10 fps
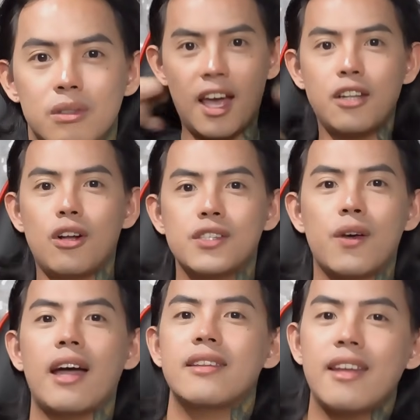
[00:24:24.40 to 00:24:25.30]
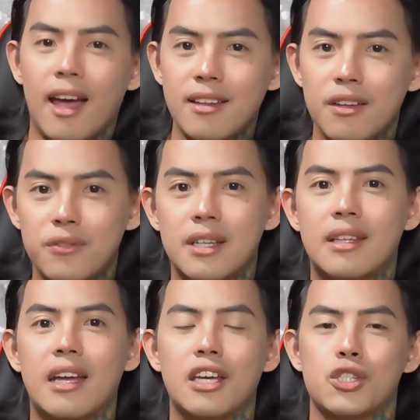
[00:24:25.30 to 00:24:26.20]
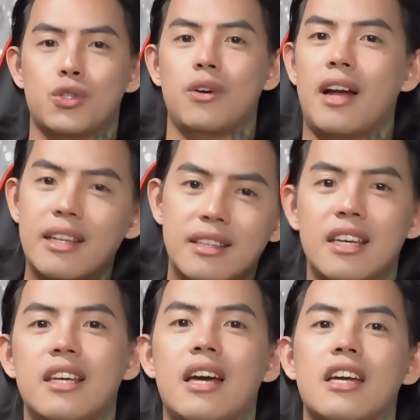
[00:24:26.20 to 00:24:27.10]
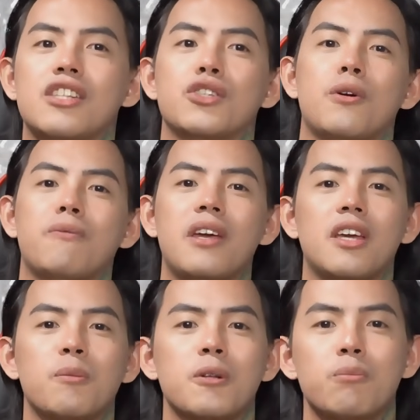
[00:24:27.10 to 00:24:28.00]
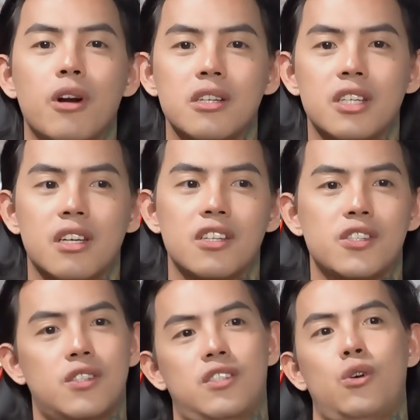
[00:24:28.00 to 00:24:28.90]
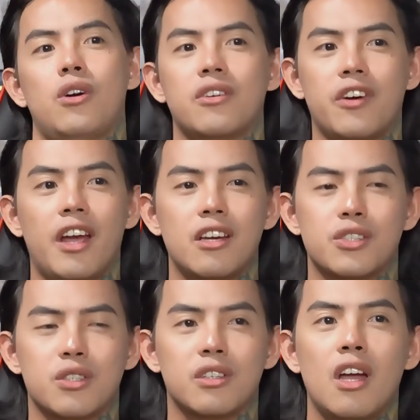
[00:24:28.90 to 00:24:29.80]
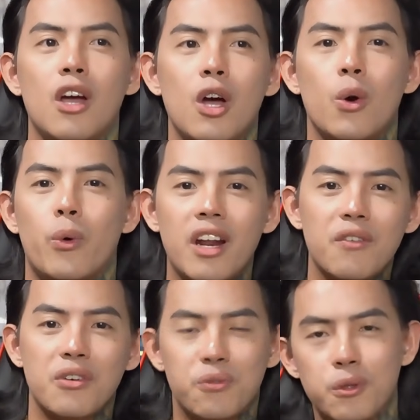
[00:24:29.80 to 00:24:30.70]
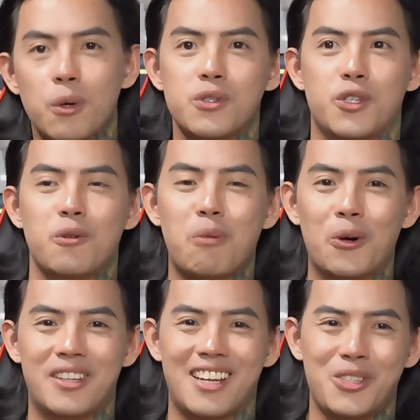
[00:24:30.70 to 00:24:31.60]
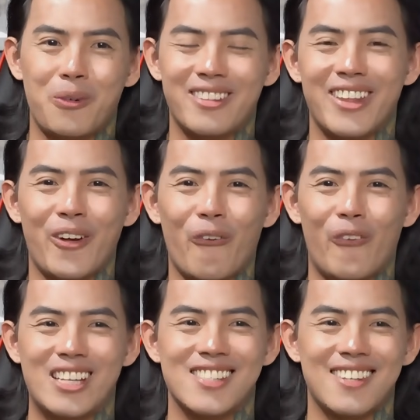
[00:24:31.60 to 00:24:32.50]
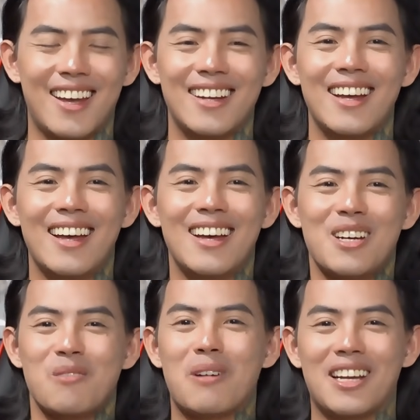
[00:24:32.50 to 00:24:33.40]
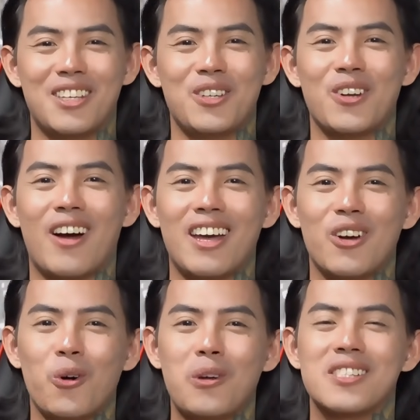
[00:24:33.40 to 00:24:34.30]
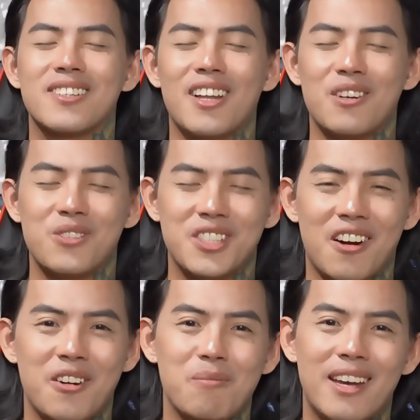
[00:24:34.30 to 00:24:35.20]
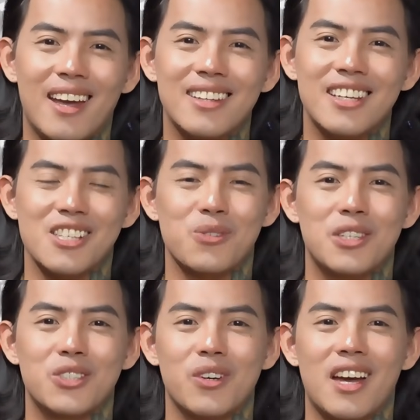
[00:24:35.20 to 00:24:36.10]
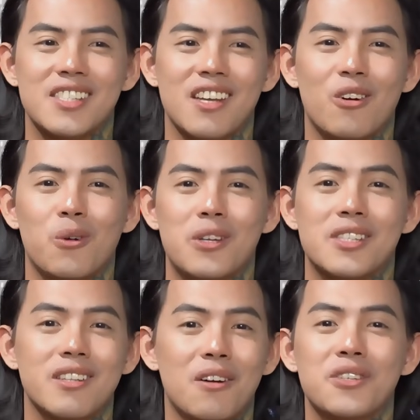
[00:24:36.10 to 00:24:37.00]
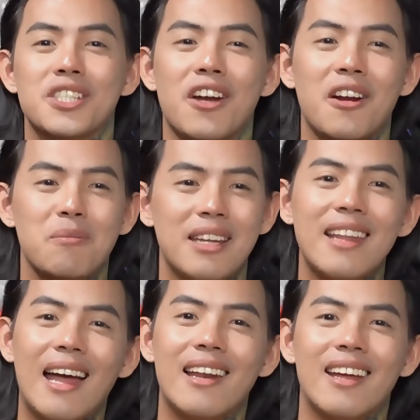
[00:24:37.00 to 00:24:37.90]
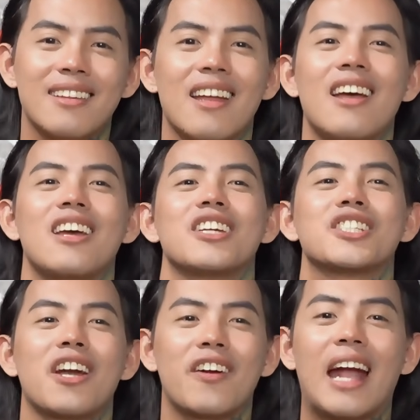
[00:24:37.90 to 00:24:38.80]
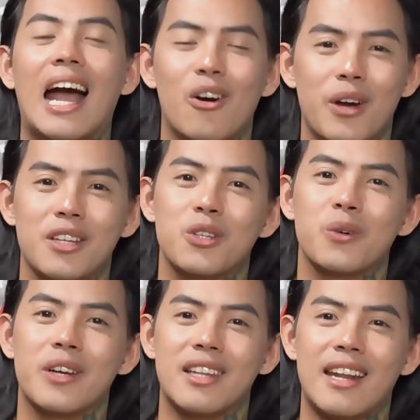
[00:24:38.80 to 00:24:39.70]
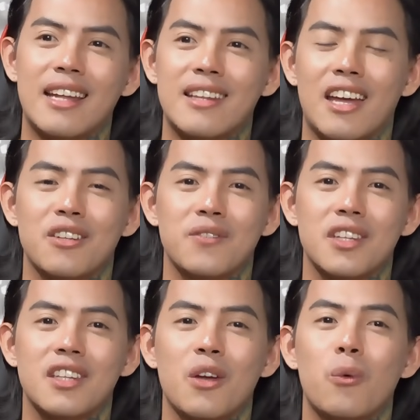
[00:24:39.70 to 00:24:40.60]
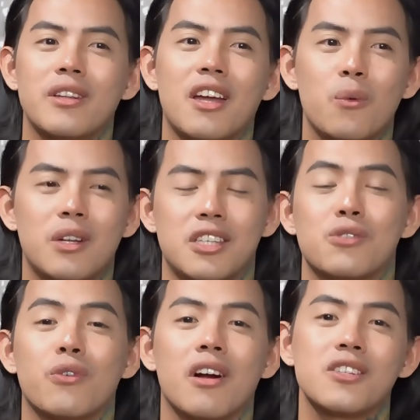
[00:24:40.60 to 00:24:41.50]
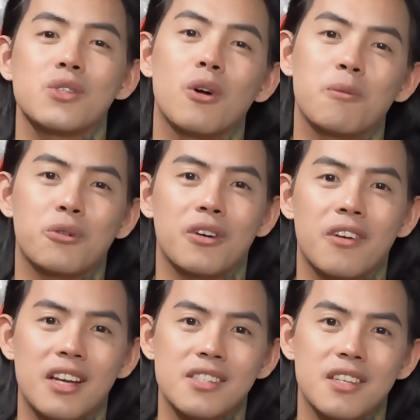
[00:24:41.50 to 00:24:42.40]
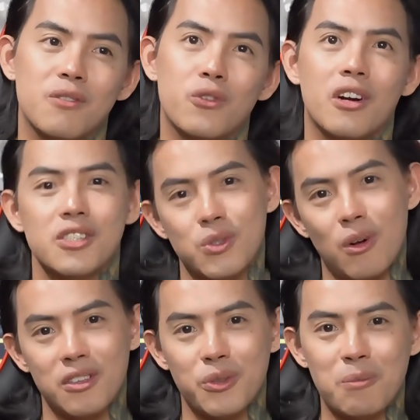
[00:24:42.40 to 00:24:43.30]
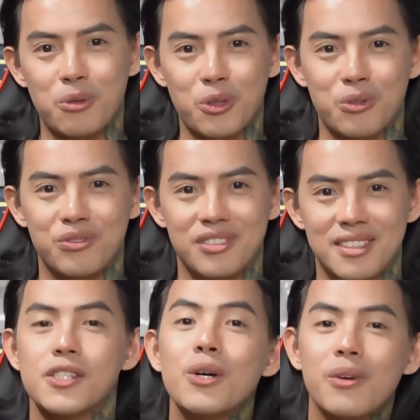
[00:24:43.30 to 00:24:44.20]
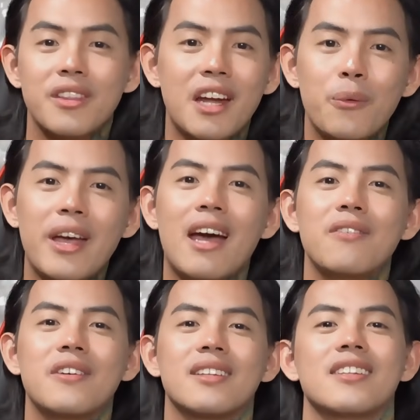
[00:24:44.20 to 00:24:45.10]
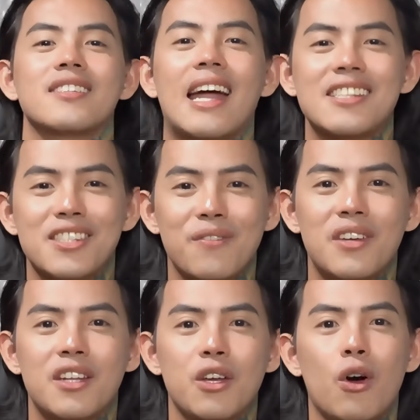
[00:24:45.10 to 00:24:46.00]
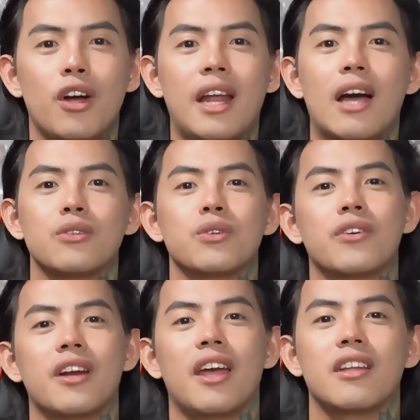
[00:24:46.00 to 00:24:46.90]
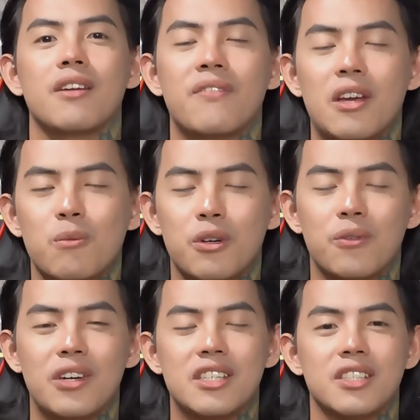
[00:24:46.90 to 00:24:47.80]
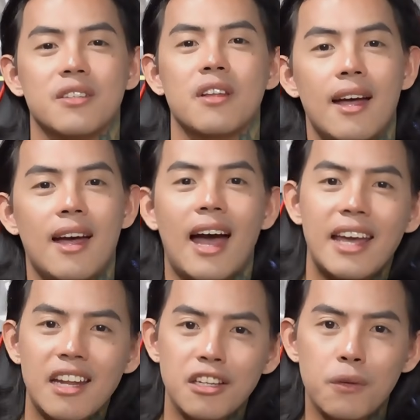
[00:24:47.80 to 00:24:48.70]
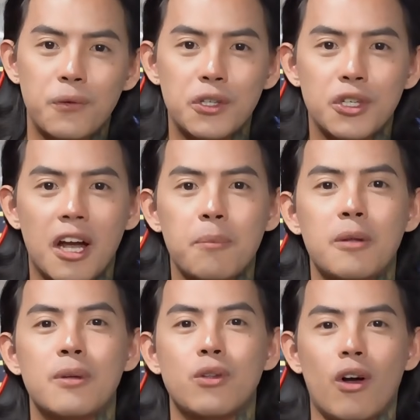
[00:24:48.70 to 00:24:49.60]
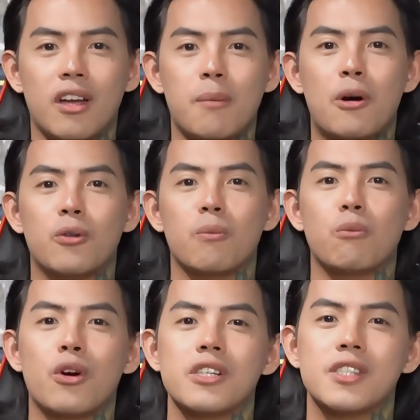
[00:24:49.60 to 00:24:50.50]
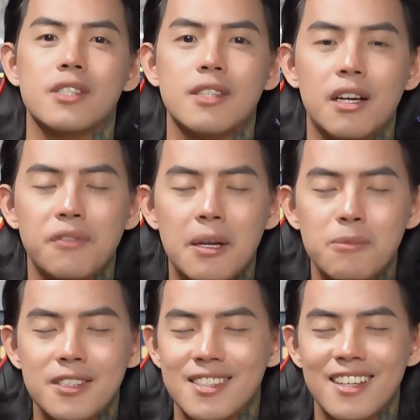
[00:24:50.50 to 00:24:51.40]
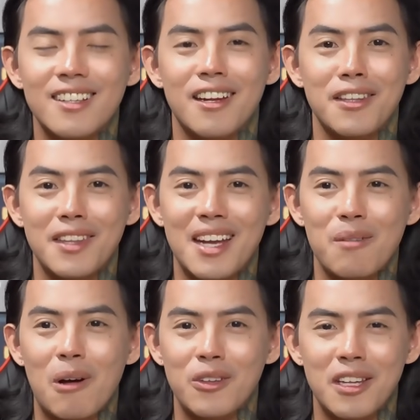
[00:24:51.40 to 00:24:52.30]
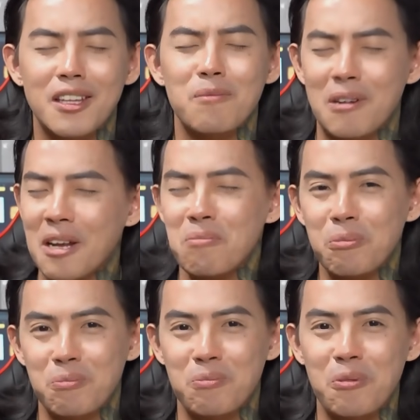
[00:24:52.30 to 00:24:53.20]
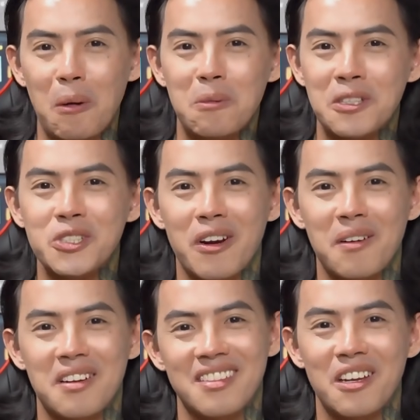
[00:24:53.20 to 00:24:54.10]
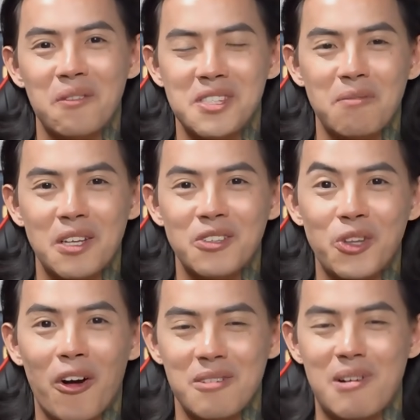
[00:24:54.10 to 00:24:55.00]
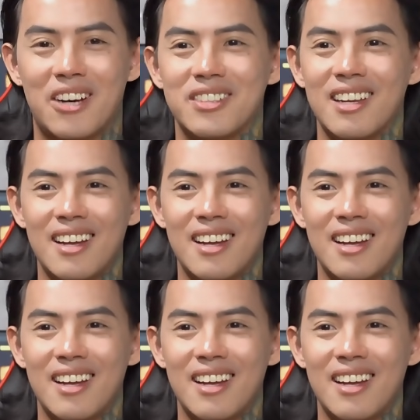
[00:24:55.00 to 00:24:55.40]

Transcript: And also, at the end of the day, it's your idea, it's your Fakemon project, it's your creation. Whatever floats your boat, that's what they always say. But I always love sharing my ideas with you guys. I always love sharing my talent. sharing how I do it, and at the end of the day, what I want is for us to all progress and for us to all to improve. So there we have it. That's the video on how to create a FAKEMON region. Again, in the future, I might be talking about more stuff. I'm still gonna think about that, but I'm probably sure I'm gonna think of something to talk about.